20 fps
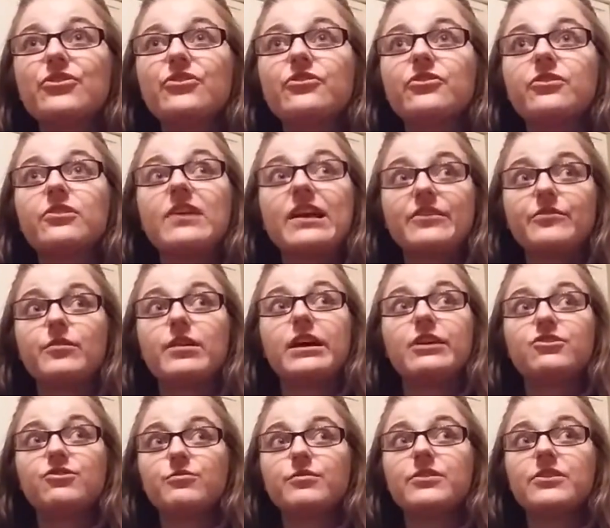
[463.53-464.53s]
So that's what I
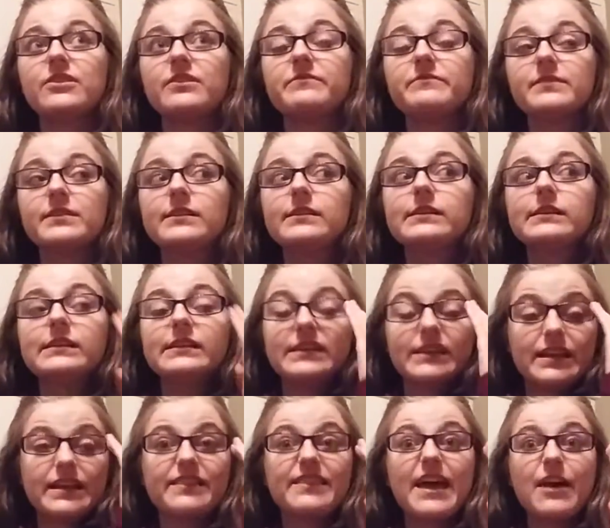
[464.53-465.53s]
do with it,
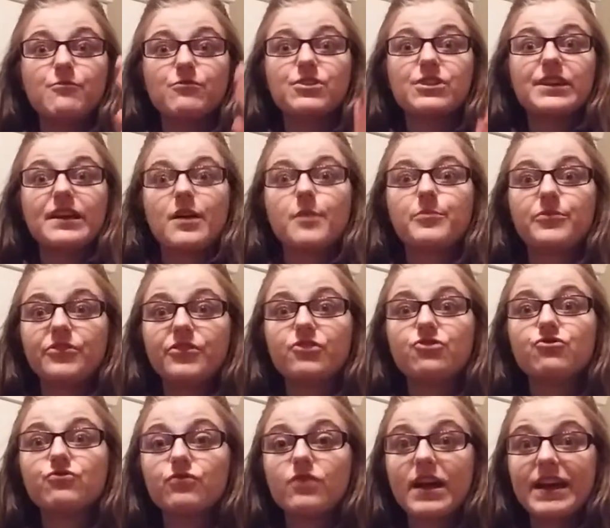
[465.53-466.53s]
and that really helps the
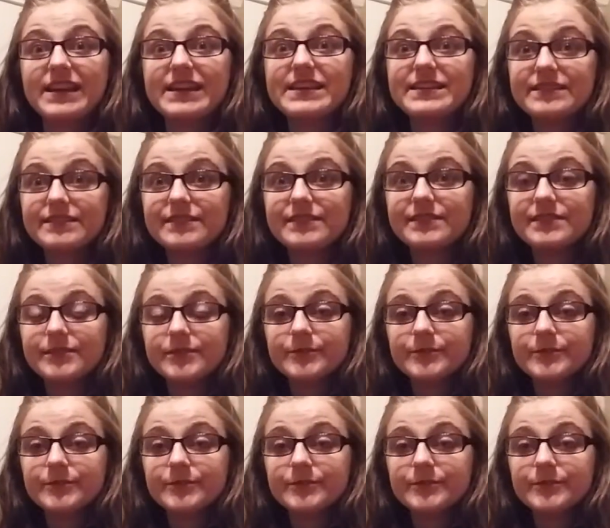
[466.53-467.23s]
dryness.